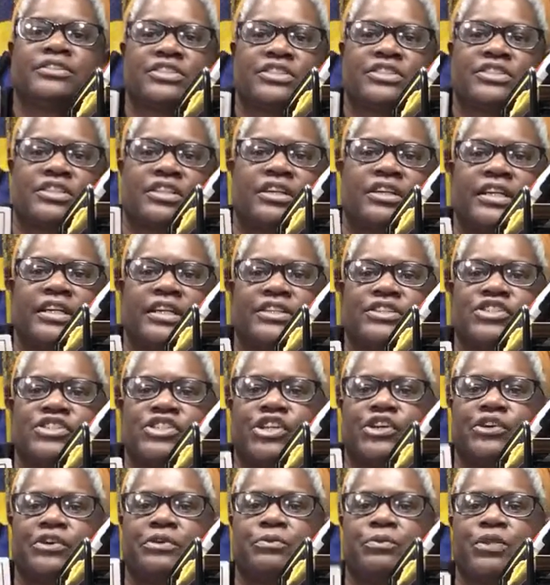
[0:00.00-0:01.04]
Just thought I'd
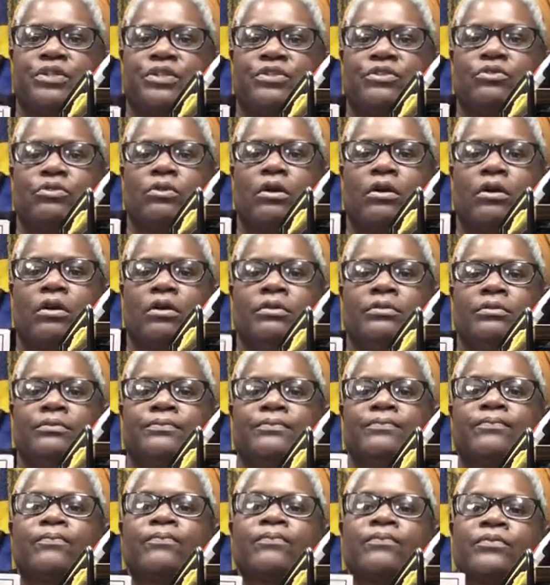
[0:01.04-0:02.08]
share it with you all.
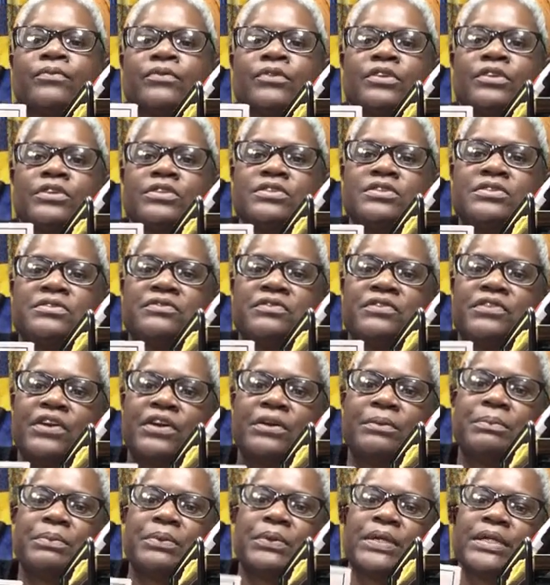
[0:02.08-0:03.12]

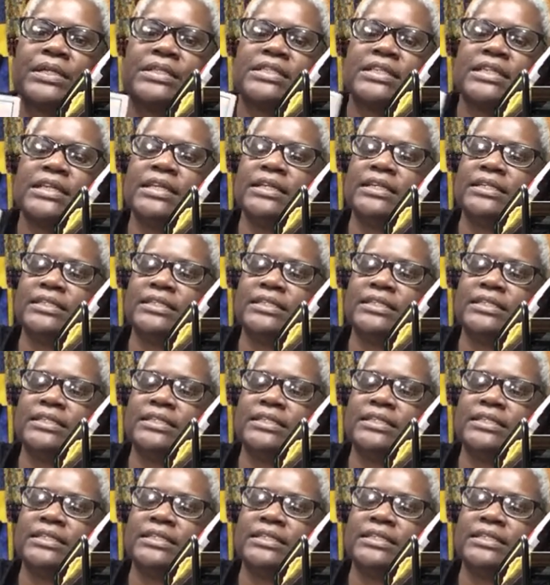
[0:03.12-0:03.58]
Very pretty.